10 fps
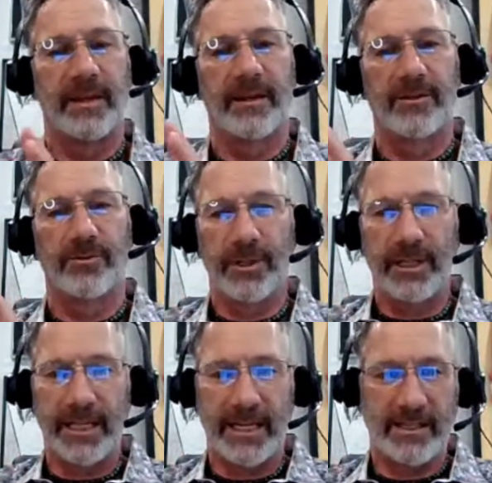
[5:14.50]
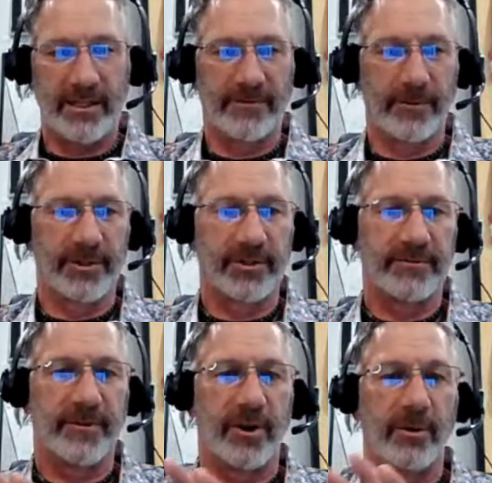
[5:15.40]
it's really easy for us to
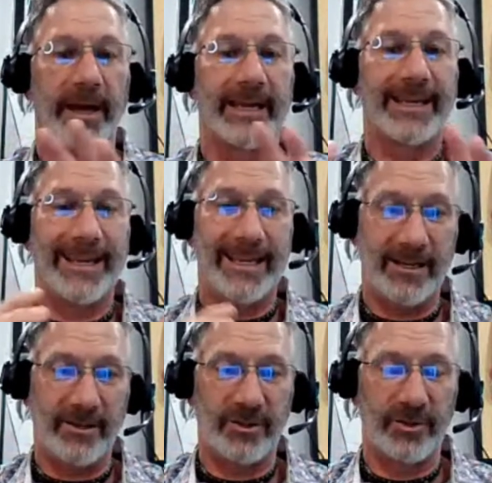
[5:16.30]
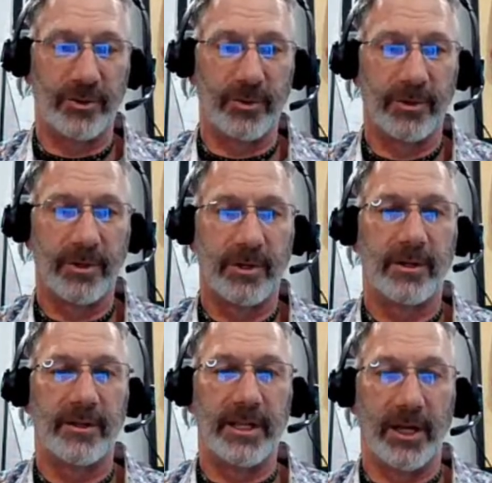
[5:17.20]
fall back into
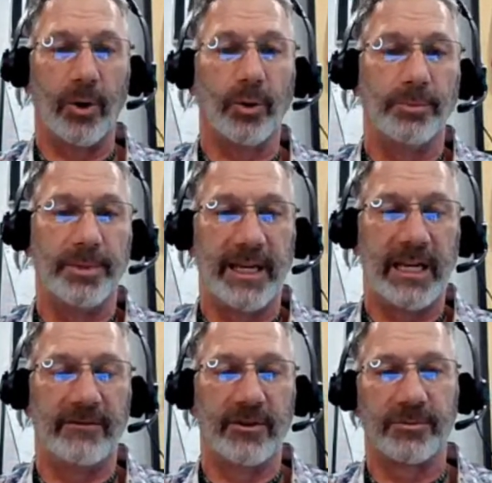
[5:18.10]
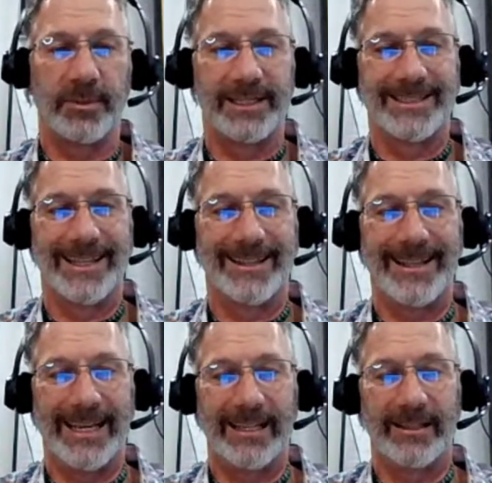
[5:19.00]
the old behaviors because the
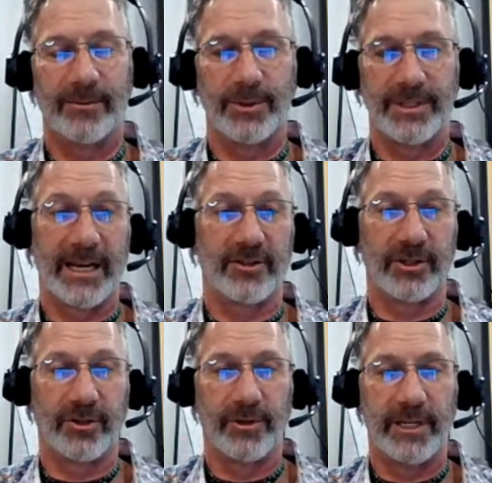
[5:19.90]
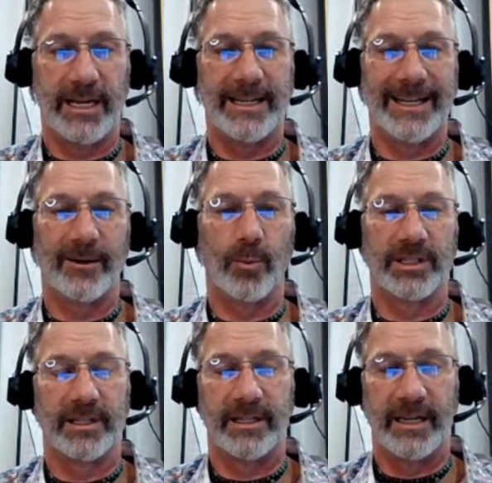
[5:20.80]
thing that was actually creating it
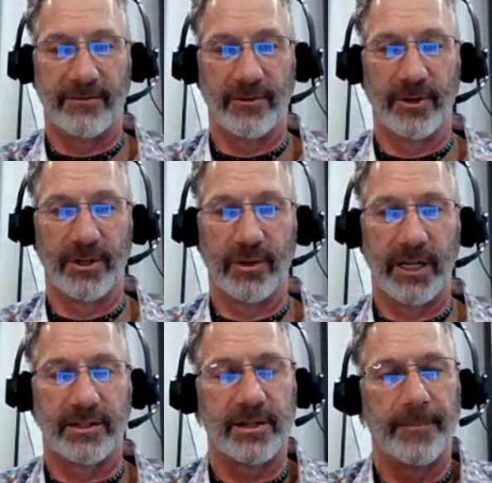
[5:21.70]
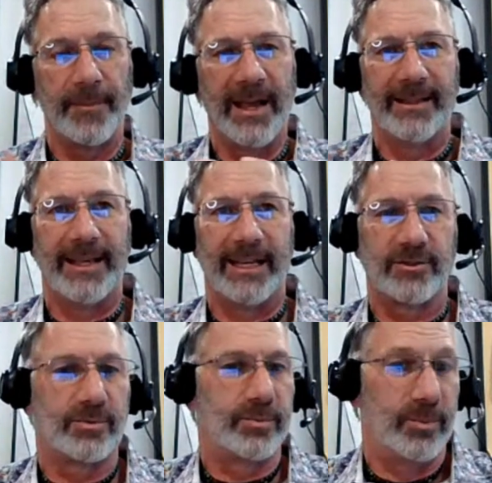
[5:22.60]
was never addressed.
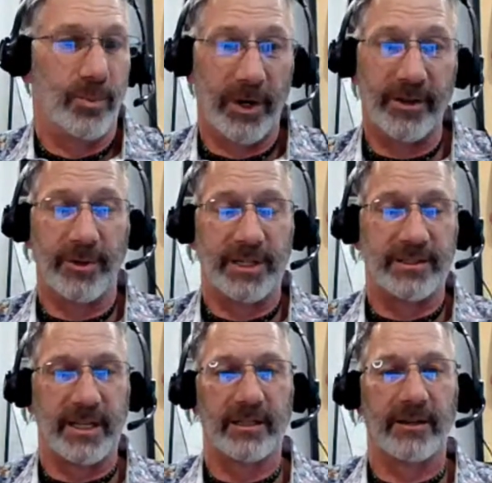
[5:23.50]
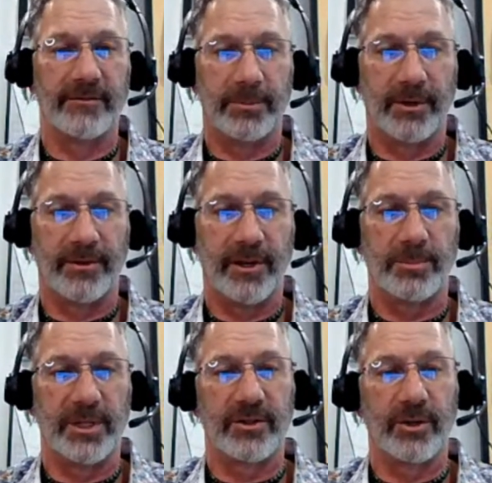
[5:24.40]
That's one of the reasons I love
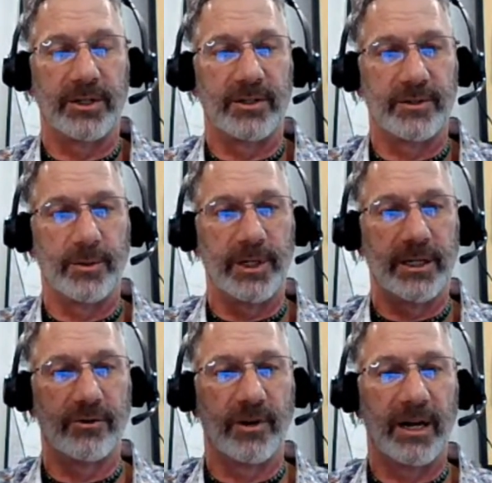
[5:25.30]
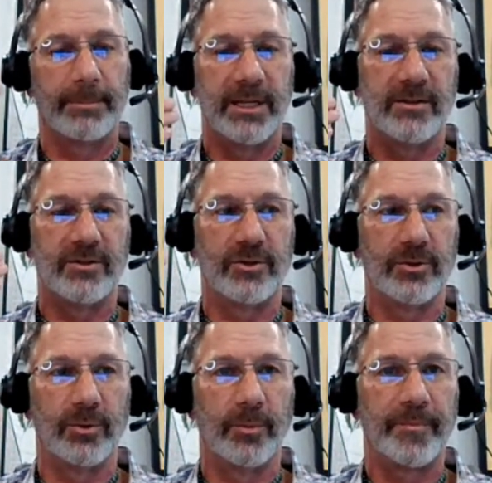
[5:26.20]
hypnotherapy so much, is that we can drop into